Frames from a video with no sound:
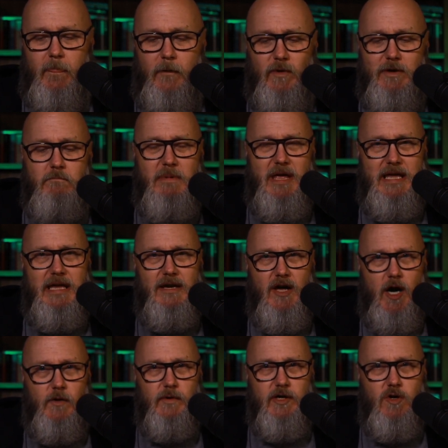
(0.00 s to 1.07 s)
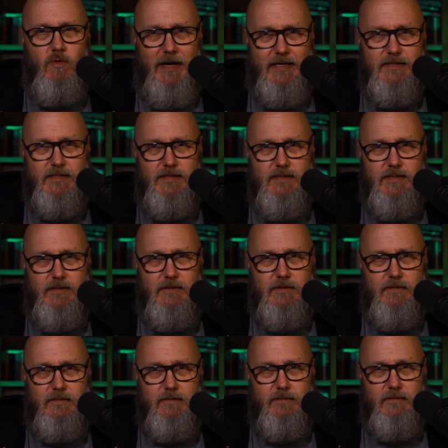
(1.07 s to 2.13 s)
when making our requests.
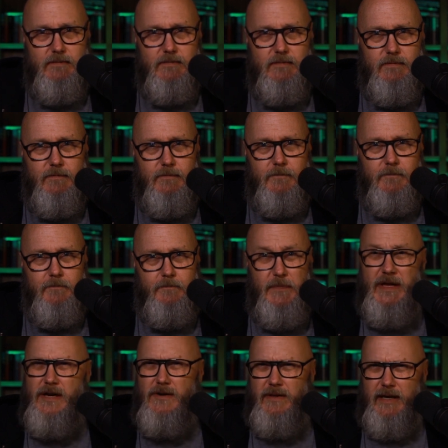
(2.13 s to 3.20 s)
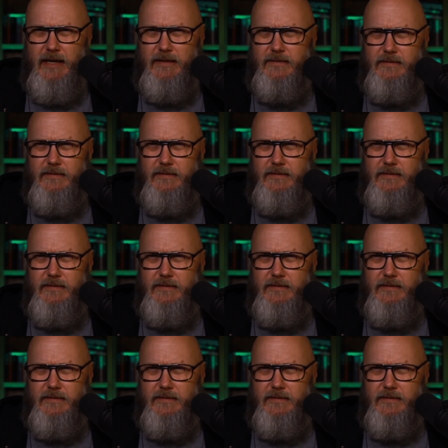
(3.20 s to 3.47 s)
Hear that.